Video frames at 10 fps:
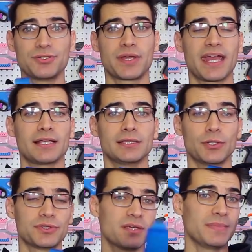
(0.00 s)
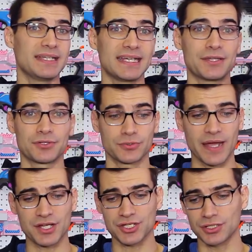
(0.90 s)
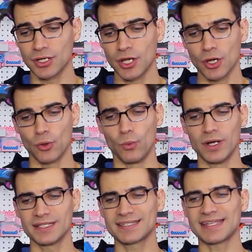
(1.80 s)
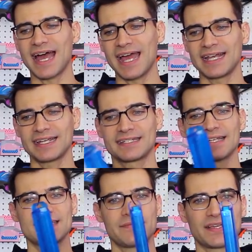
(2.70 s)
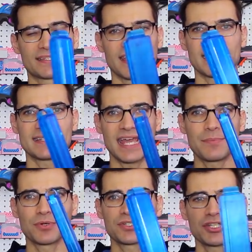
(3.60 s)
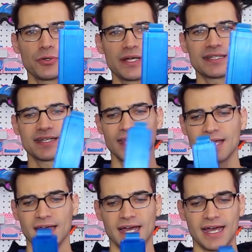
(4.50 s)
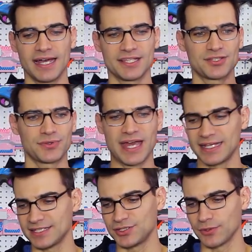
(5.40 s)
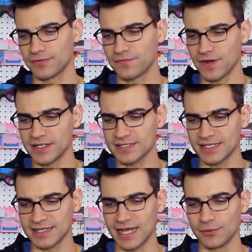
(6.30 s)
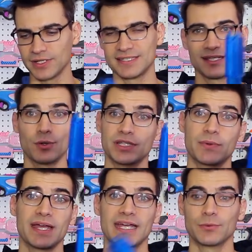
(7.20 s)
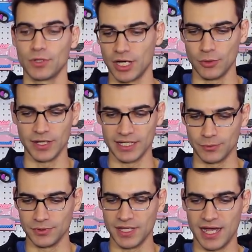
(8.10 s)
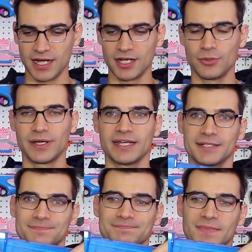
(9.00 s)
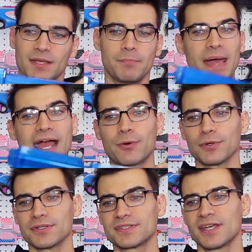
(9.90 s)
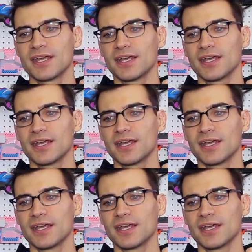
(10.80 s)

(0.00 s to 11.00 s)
You can't load them in either direction. One side does have a slight taper to it. So that is your front, and that is the only way it will go in. It will not go in backwards.